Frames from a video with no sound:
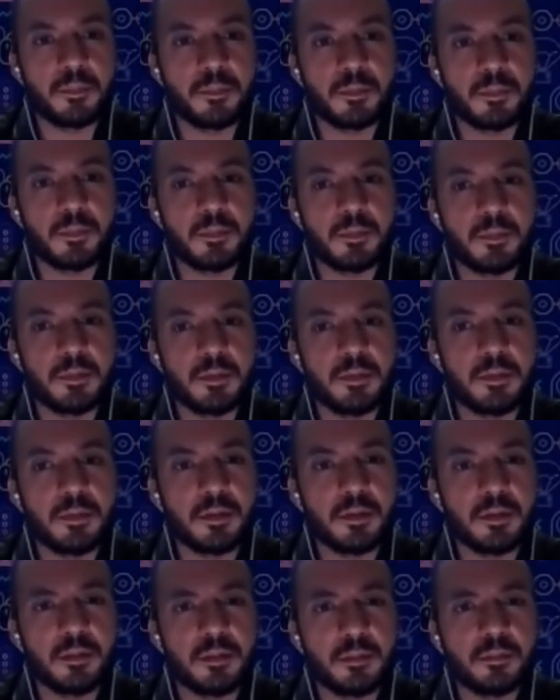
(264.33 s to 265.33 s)

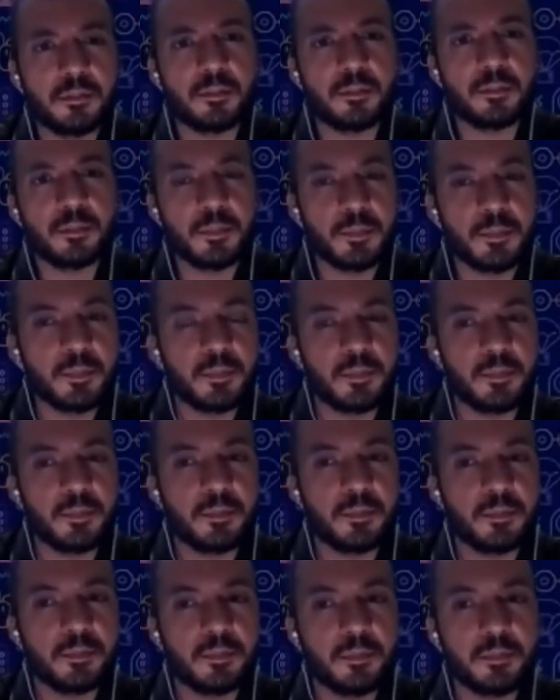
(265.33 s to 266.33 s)

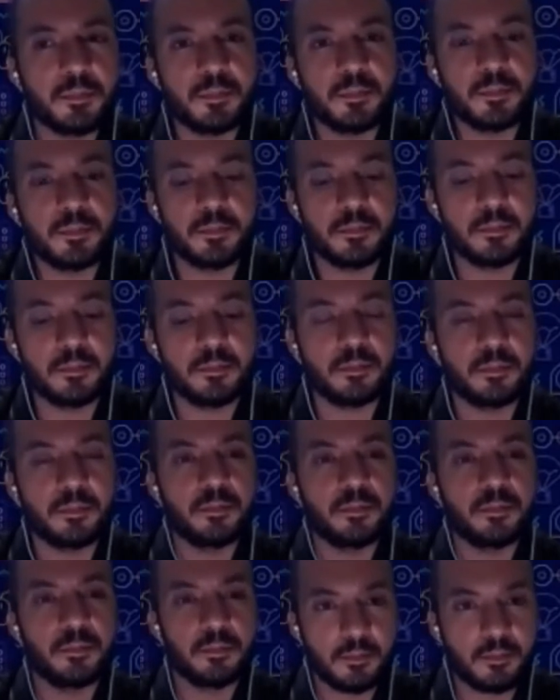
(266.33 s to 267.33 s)

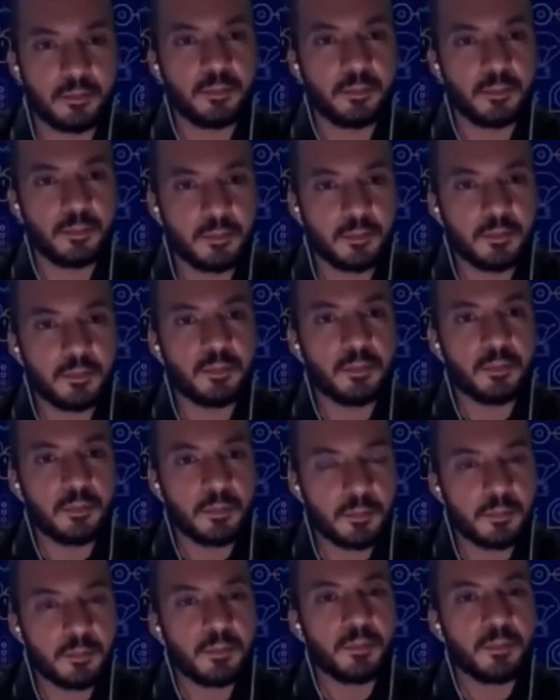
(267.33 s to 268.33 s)

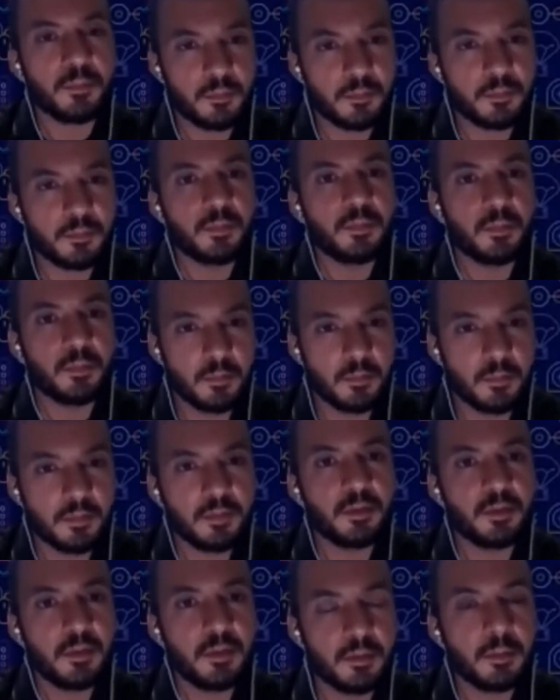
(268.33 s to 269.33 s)

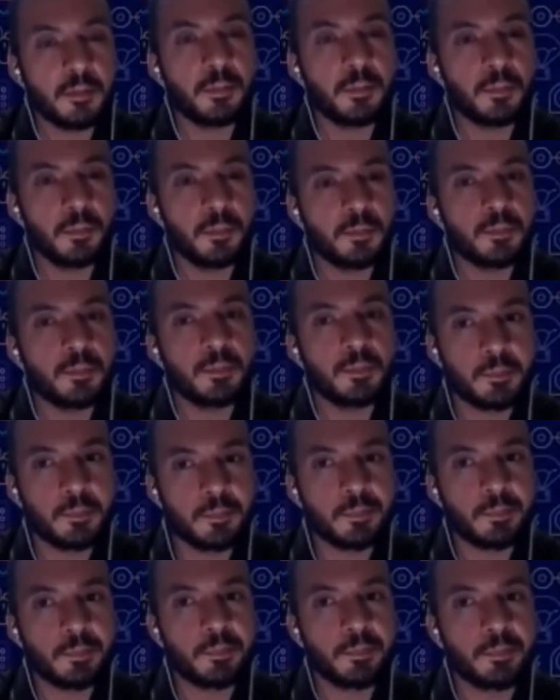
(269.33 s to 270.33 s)

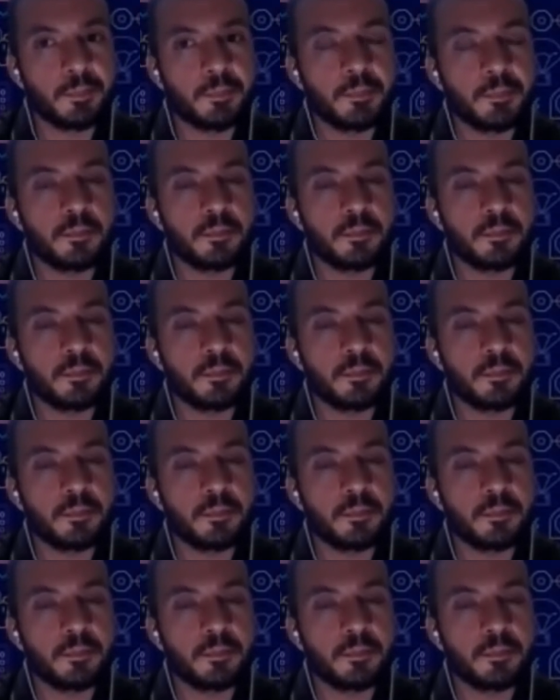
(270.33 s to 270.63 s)
This person isn't speaking.